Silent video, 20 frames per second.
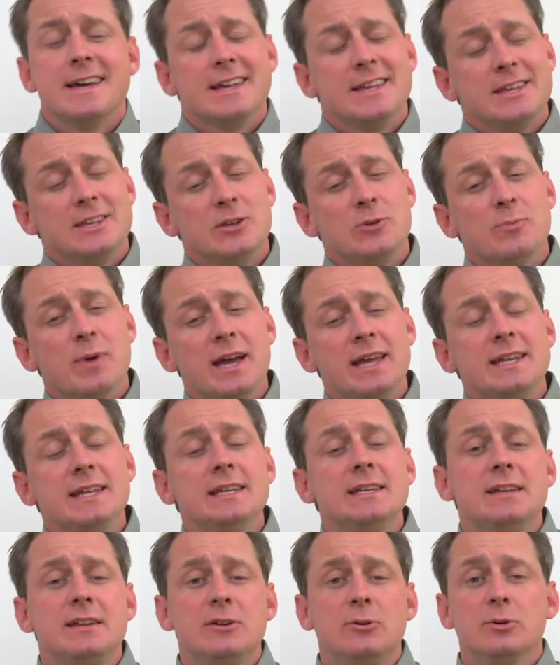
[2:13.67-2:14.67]
You might
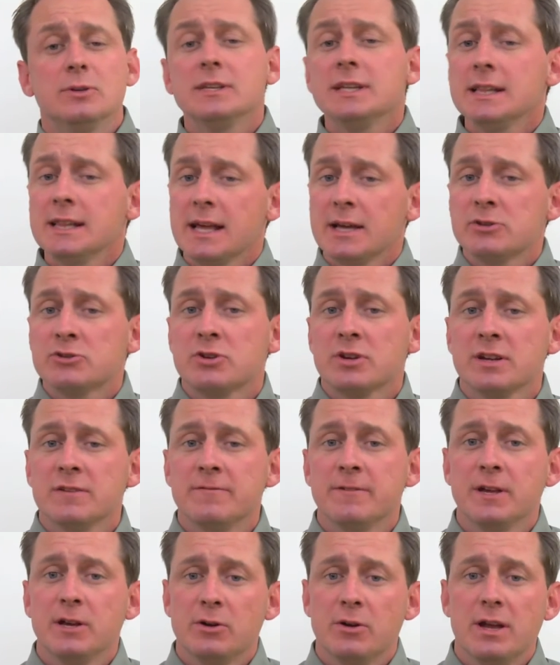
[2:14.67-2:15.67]
need to do a little extra
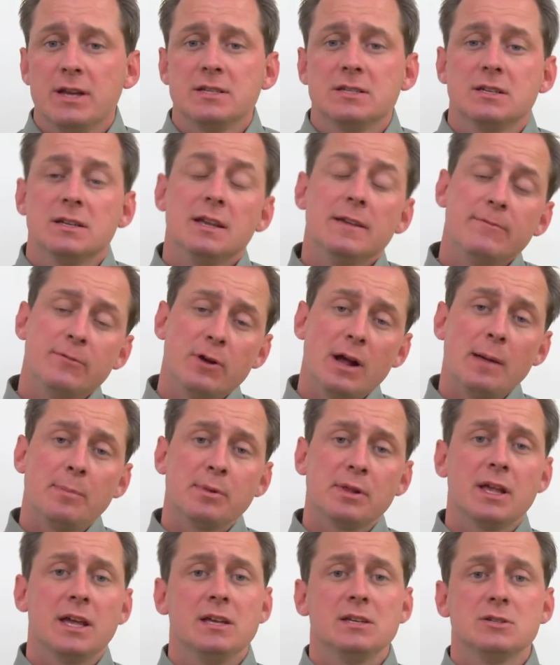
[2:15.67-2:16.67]
configuration if your
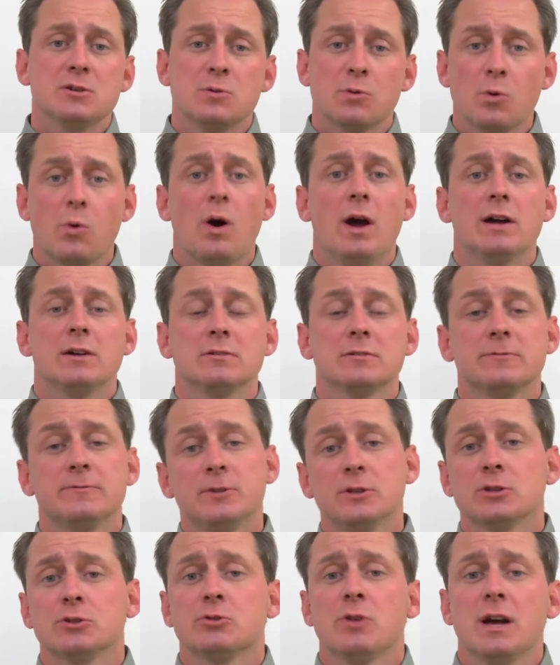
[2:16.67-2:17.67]
application requires
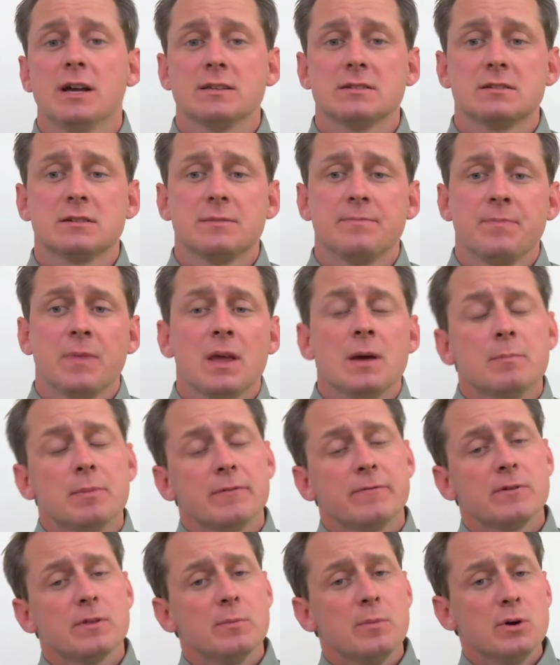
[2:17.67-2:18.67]
full trust, but
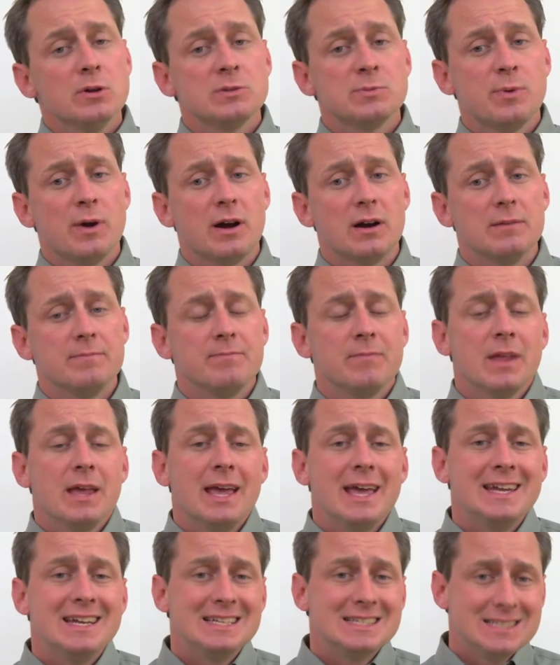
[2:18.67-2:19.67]
for the most part,
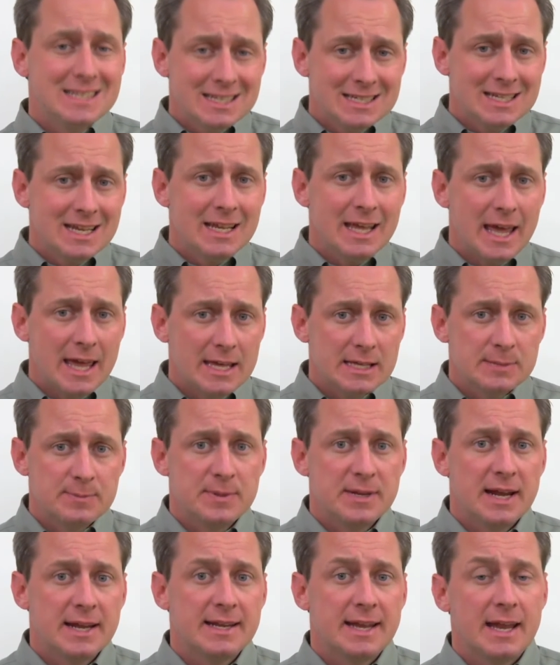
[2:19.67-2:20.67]
an existing
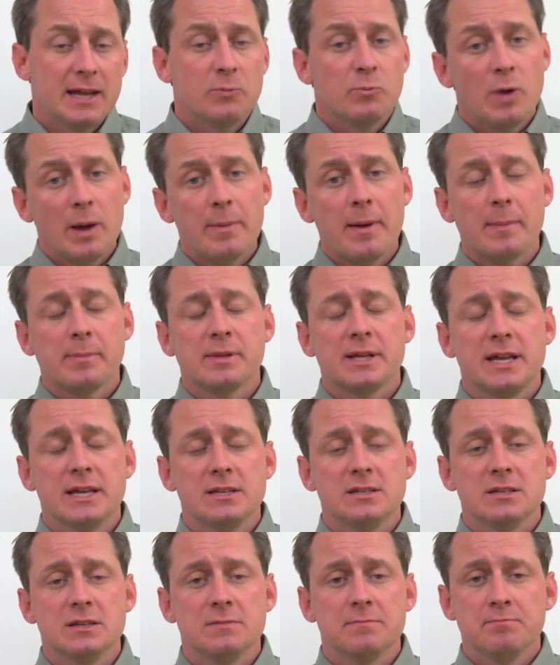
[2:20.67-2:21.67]
ASP.NET web
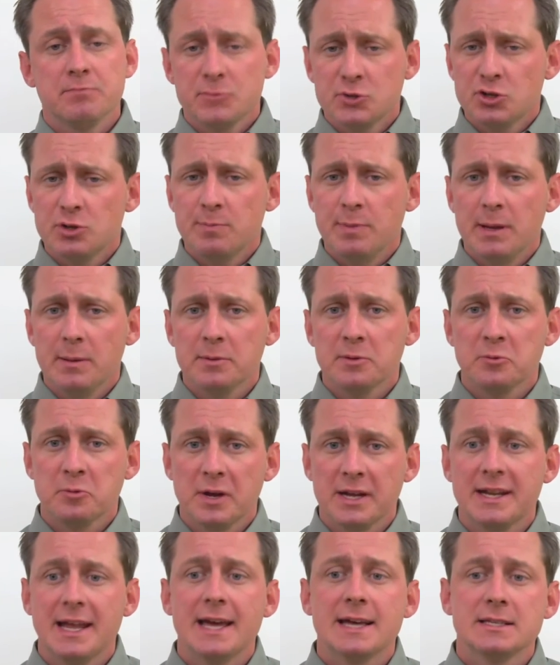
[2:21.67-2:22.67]
application should be able to
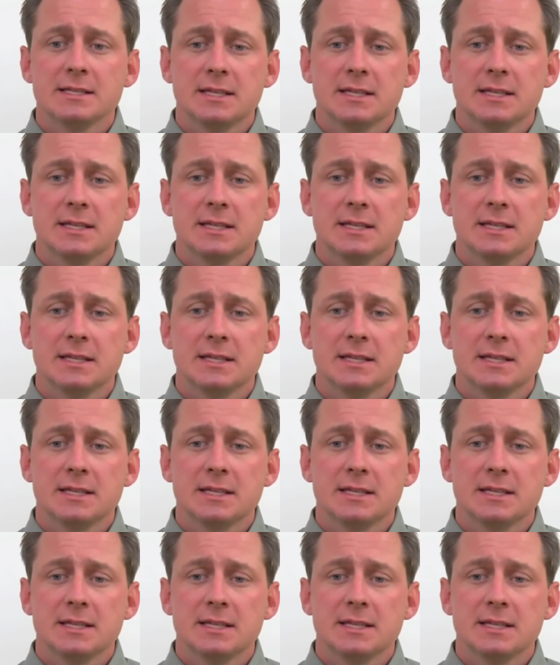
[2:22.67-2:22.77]
run as